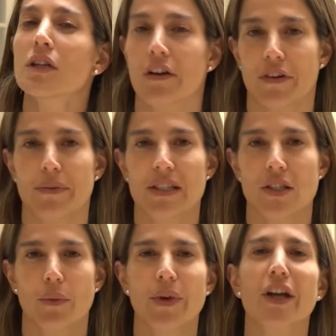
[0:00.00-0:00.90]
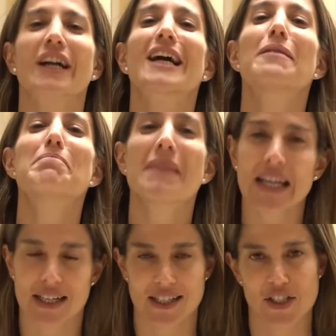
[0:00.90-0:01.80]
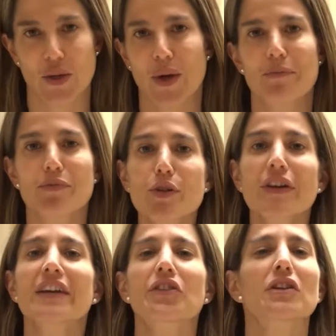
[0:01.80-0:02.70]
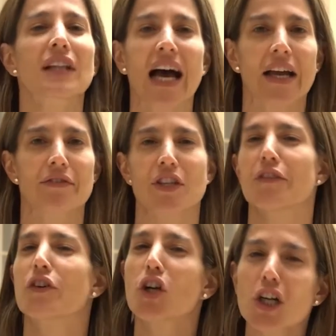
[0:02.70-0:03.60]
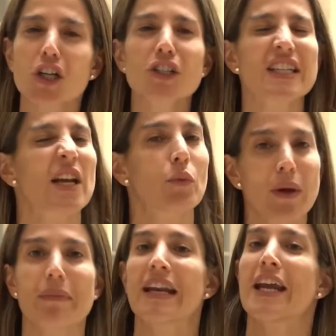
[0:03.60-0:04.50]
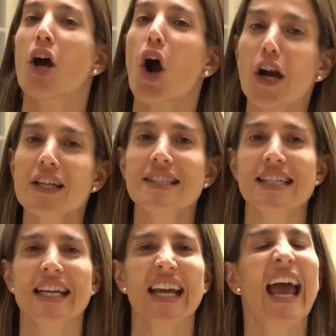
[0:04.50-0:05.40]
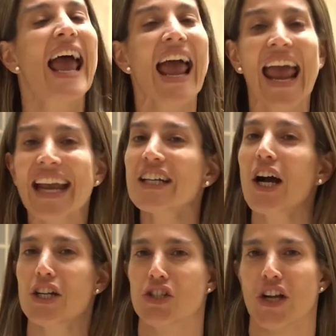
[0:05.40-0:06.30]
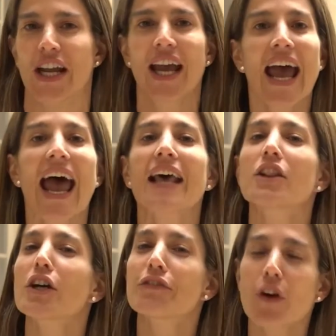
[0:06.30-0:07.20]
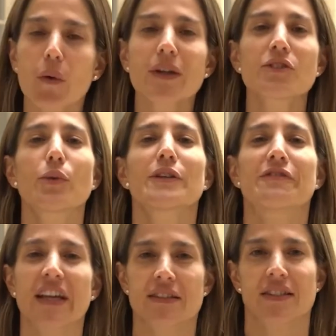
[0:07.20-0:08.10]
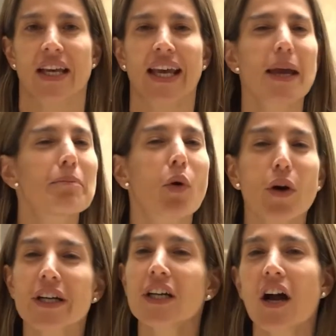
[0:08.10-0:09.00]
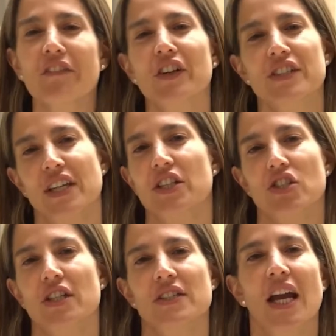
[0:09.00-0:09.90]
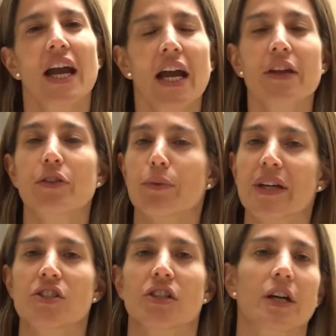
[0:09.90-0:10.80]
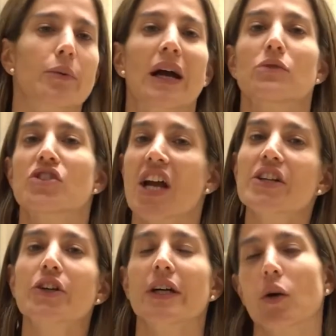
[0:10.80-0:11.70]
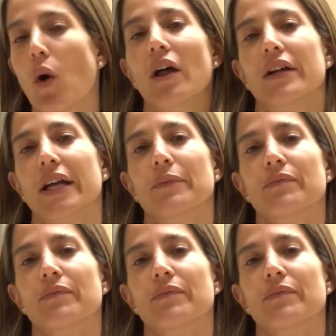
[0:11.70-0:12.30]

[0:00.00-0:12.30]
government, we are committed to improving the lives of girls and women in our city and country, and look forward to advancing important conversations in the region around gender equality.